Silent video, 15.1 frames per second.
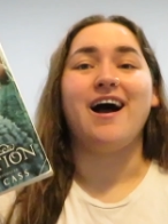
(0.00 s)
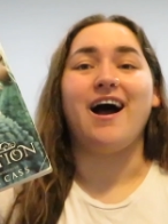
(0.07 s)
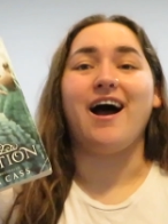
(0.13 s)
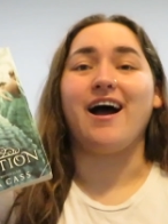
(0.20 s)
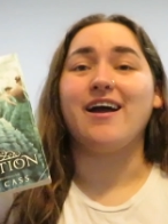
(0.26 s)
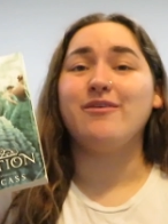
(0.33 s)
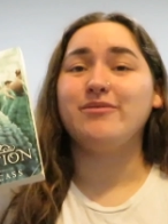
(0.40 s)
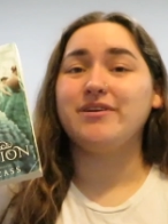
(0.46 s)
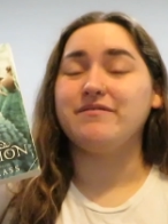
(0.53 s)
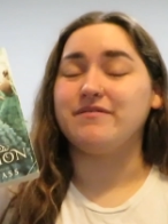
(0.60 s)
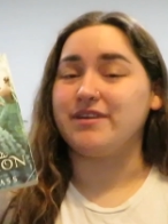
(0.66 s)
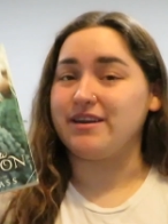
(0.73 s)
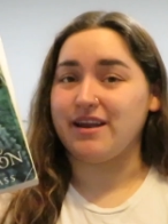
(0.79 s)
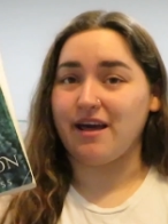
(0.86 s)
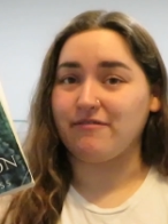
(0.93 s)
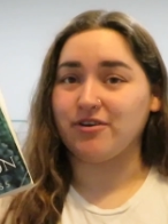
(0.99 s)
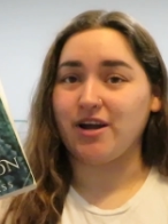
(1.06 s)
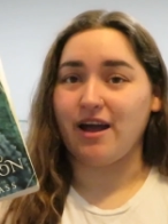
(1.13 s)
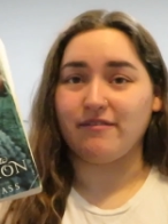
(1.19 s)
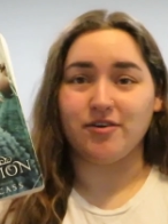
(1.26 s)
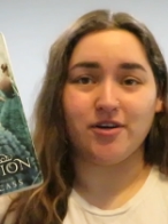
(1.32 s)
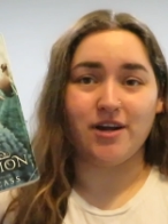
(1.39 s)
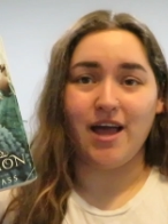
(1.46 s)
I would have never
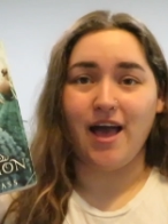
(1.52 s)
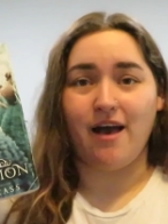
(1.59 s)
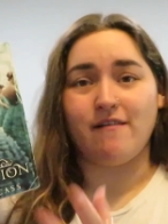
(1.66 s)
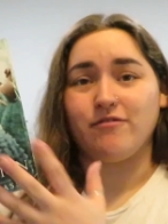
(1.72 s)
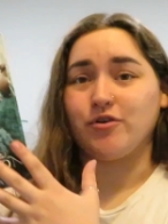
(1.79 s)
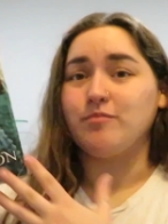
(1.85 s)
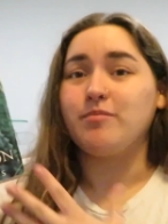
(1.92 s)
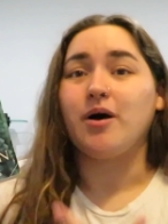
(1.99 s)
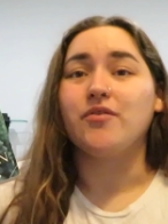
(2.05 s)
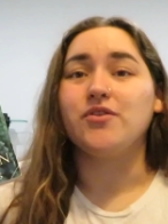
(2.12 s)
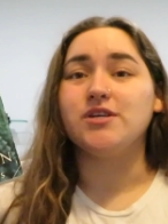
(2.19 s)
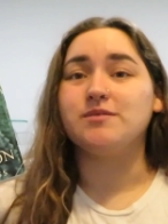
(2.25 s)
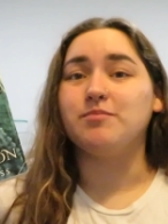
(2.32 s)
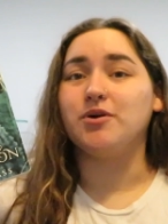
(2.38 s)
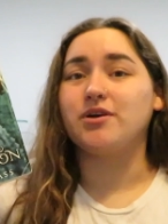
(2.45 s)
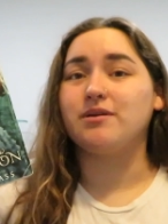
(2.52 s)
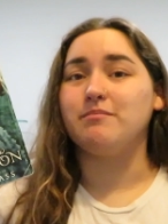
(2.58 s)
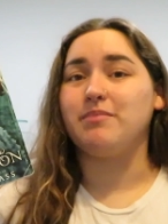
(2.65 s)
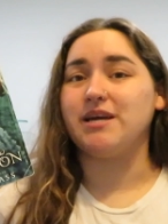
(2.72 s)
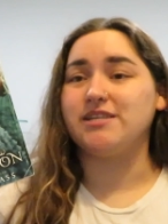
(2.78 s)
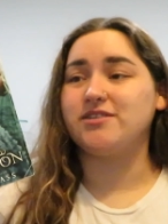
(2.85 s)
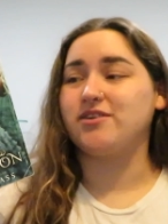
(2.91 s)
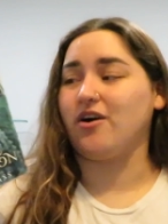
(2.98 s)
ever bought this book
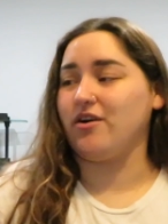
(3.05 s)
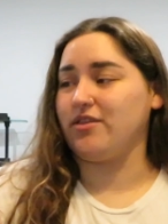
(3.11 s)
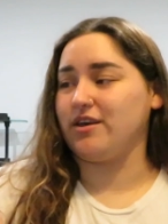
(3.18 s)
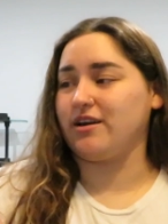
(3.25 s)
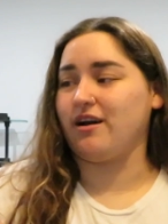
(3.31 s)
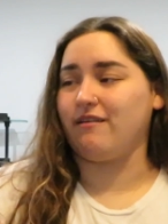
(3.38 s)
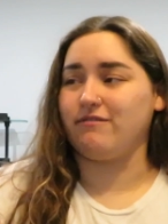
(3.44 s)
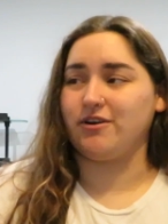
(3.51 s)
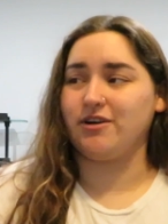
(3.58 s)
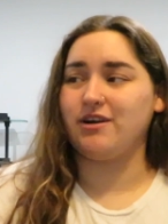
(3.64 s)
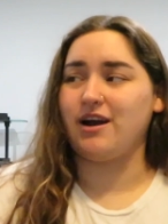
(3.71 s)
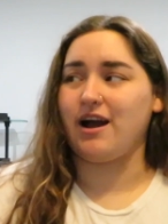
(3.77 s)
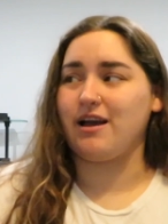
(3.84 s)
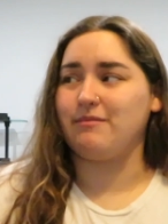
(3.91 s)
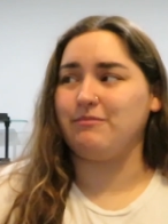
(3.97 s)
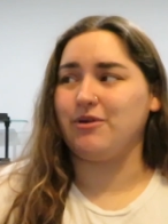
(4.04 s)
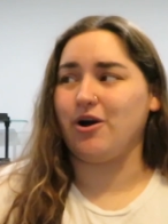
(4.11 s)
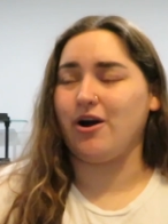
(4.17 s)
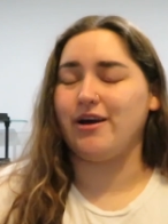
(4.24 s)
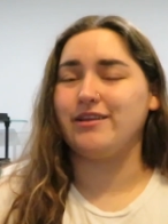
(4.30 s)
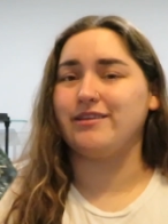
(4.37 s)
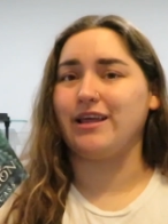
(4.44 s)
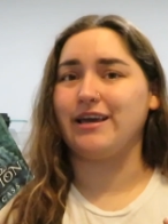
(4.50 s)
based on the cover. I am
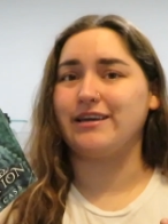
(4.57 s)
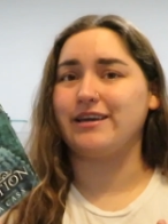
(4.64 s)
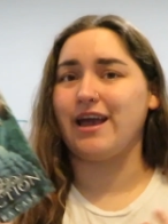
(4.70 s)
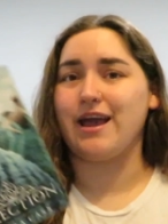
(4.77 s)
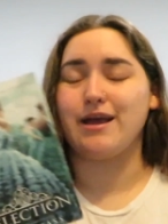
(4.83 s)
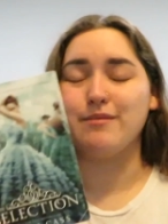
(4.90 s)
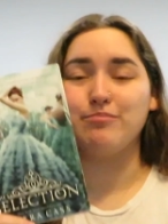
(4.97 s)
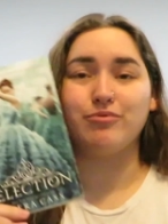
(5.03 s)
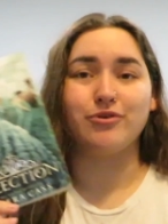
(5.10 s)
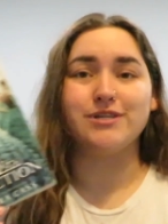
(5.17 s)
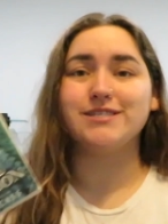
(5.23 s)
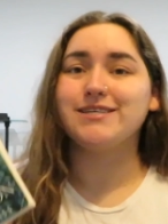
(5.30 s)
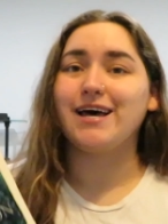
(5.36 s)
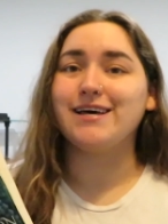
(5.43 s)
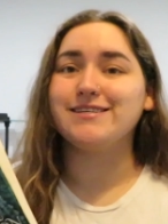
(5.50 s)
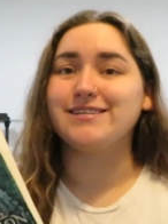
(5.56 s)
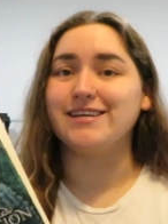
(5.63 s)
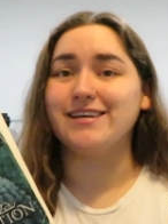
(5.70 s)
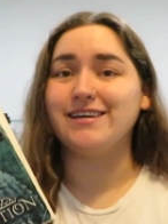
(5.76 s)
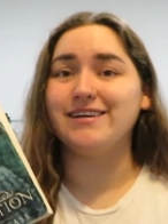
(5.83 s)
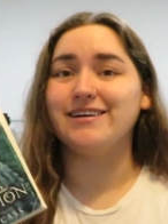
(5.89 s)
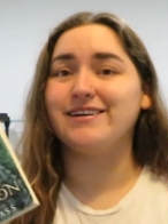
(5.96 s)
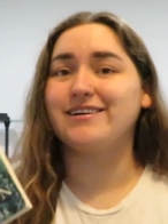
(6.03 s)
not like a
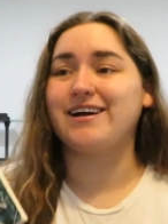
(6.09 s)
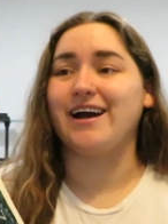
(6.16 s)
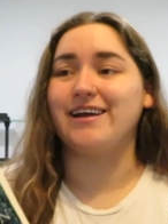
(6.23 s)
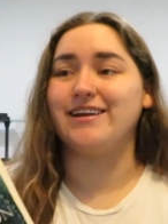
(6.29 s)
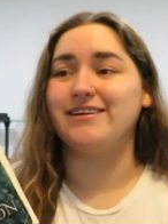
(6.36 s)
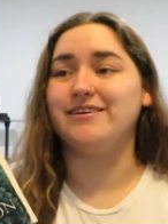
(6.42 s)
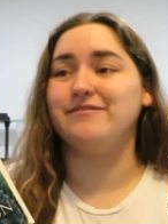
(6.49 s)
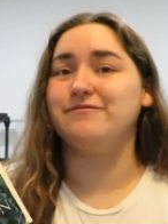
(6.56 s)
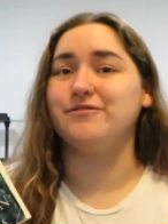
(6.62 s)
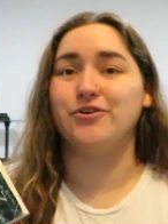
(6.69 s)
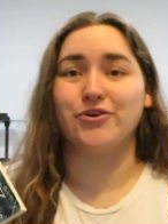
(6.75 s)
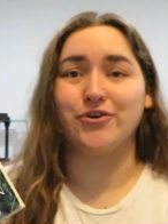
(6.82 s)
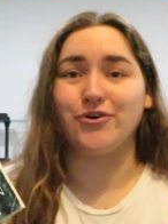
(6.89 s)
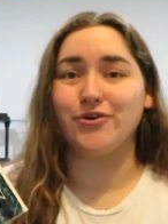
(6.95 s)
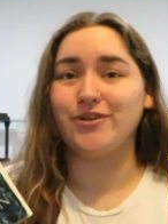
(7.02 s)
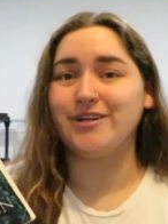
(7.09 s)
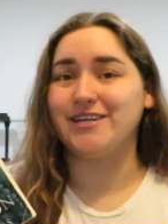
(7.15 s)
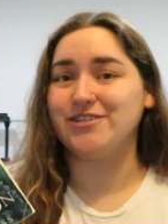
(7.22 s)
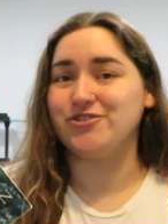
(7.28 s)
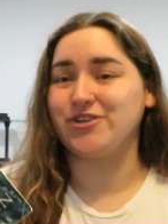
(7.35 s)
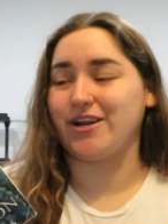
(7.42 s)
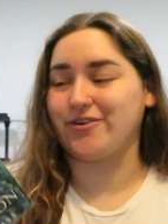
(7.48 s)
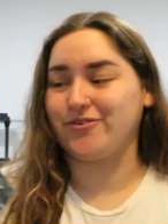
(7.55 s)
princessy kind of girl
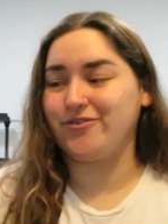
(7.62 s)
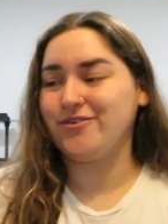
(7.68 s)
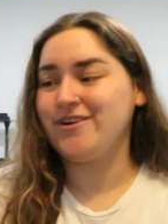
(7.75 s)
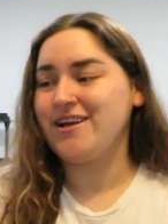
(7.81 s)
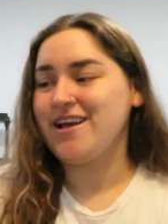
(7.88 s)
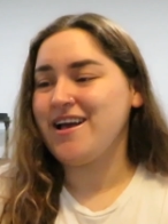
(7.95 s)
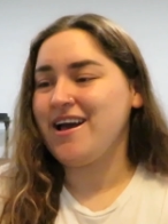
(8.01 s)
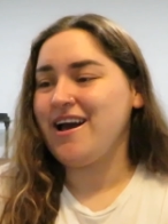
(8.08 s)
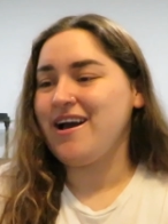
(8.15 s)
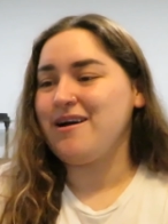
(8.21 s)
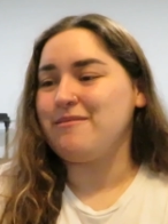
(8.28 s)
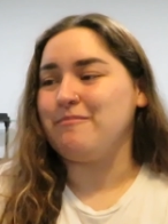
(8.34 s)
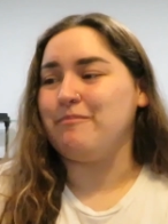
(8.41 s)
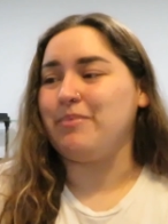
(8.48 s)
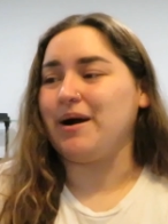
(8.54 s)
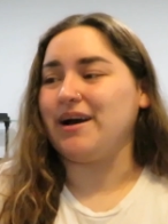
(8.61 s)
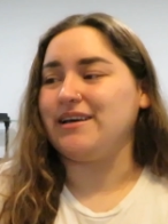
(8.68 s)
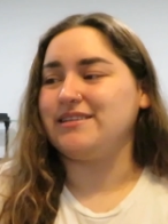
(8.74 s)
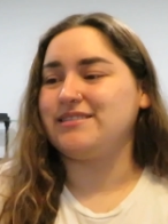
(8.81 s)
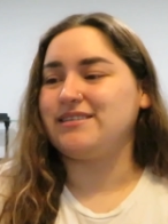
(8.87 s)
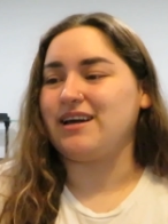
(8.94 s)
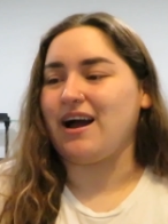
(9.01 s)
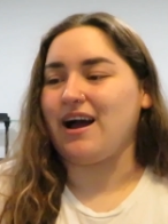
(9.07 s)
in general,
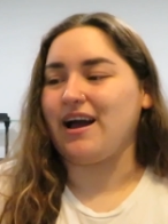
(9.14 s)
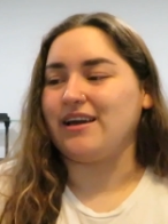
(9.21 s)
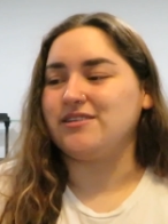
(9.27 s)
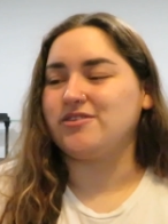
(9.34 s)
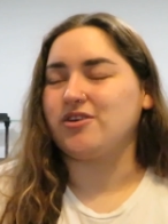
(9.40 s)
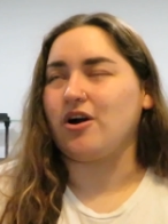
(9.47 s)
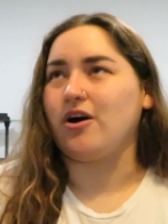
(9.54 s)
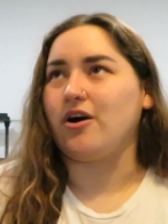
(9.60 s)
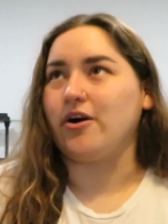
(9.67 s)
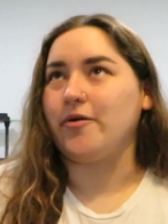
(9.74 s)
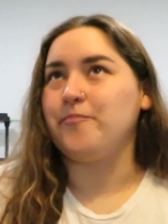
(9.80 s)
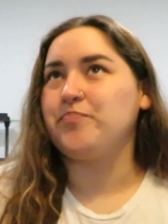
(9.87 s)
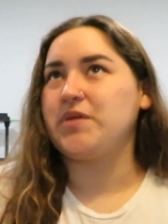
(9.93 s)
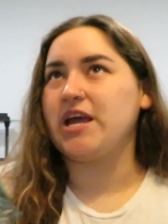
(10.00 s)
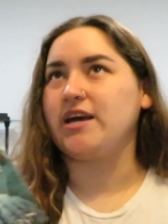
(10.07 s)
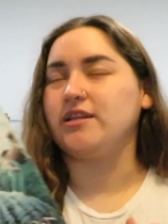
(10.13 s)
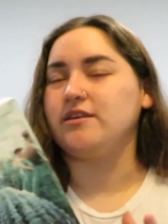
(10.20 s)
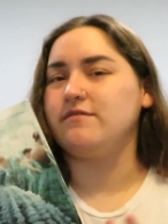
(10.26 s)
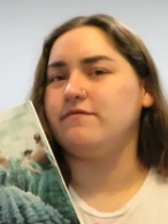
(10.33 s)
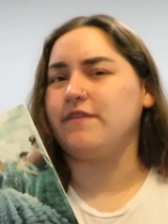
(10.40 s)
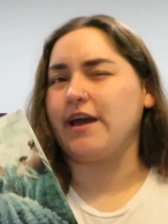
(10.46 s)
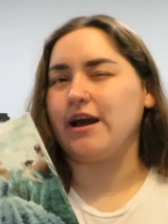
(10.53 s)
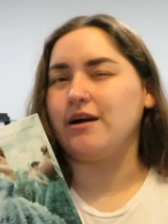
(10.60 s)
but I saw Haley
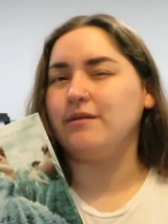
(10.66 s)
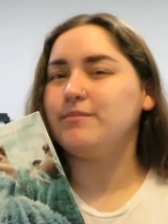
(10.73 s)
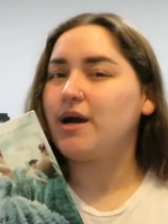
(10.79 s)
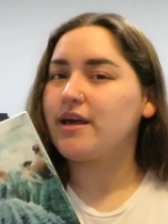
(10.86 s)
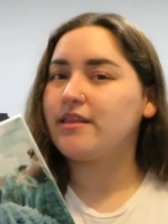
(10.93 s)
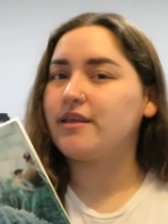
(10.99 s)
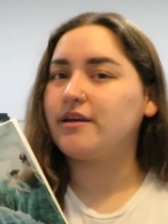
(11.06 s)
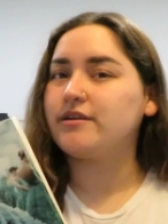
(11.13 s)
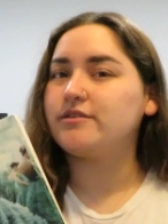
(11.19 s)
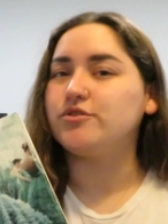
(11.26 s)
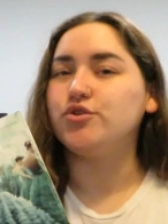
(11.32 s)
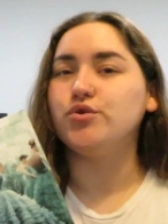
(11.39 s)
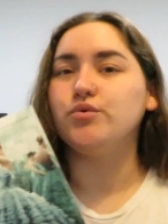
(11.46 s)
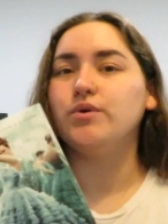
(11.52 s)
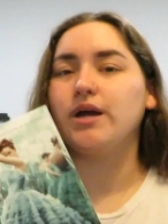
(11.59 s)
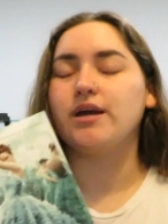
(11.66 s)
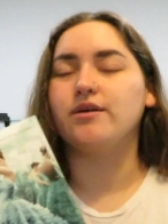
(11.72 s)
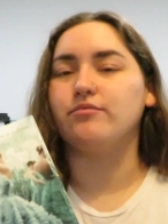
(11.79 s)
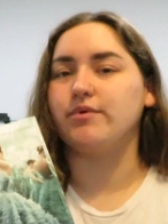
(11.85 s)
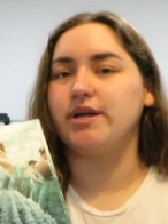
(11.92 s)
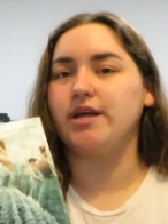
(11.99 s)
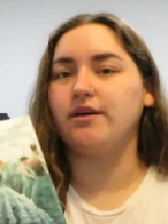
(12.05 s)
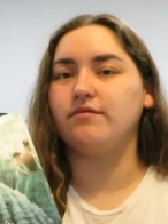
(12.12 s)
Pham, I think, do a
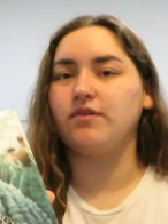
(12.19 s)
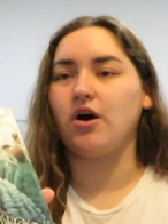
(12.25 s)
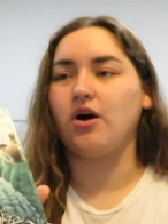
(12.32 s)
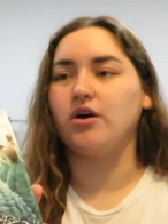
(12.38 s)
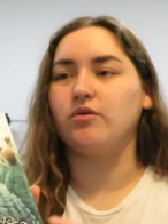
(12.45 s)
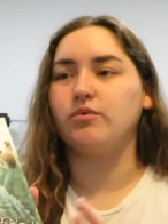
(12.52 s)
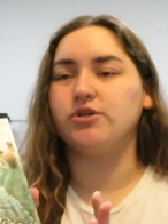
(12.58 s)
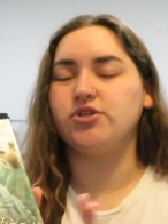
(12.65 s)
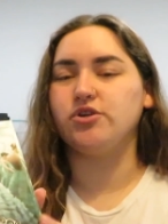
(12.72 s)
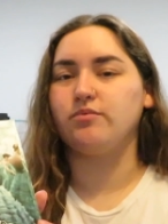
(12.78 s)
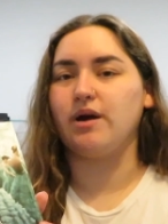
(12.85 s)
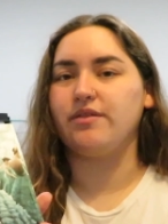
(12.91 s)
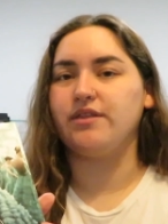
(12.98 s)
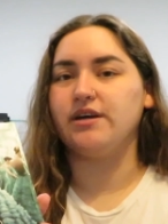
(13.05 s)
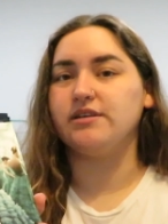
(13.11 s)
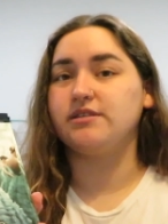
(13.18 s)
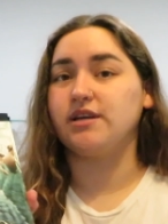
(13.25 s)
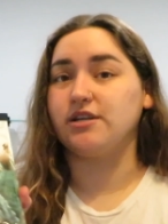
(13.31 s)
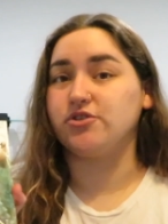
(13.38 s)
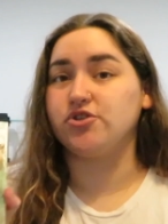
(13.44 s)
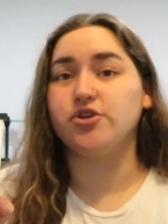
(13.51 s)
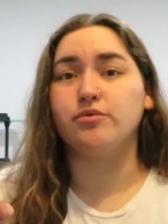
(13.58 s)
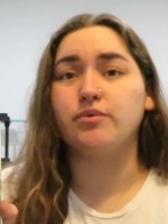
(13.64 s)
reading vlog where she read this
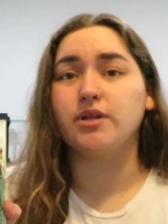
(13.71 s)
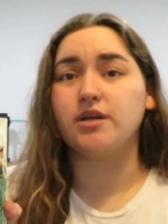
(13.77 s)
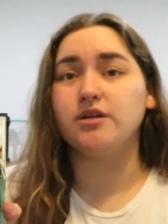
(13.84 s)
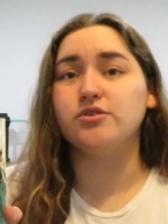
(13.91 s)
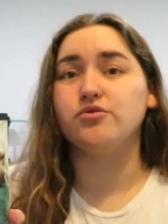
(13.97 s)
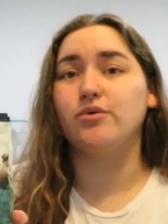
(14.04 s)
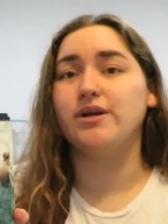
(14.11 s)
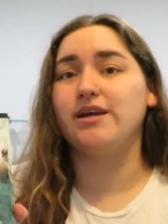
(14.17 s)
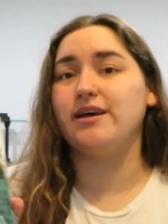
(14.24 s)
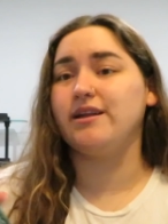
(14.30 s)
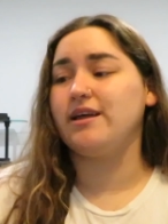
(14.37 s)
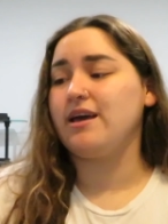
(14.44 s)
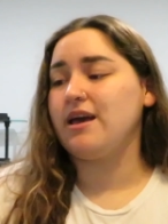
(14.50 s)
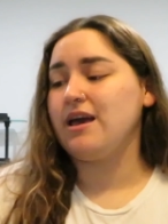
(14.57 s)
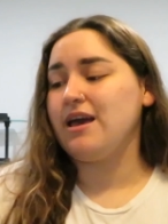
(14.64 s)
and she really enjoyed it.